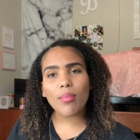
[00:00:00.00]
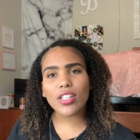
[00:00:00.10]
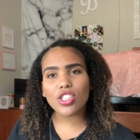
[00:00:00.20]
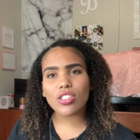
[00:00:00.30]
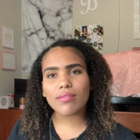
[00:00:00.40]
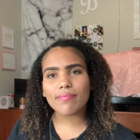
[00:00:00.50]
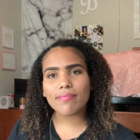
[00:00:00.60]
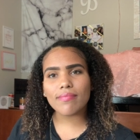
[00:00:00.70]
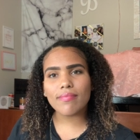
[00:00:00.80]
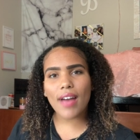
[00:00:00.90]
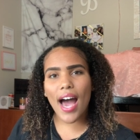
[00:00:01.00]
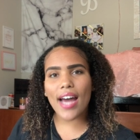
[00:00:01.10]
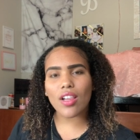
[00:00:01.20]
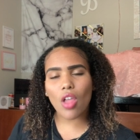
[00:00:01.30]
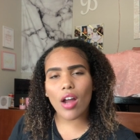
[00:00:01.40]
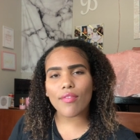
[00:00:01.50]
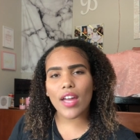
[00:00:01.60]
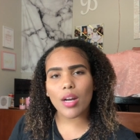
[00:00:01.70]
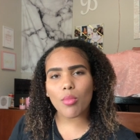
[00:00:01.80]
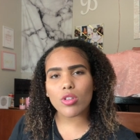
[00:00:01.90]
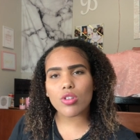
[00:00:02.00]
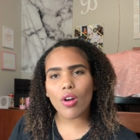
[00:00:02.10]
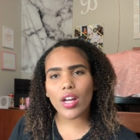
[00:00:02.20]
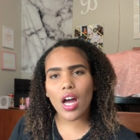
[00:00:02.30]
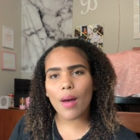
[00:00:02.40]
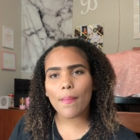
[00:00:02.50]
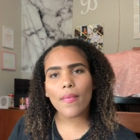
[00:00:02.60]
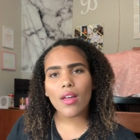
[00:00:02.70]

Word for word: much had a lot of animals growing up,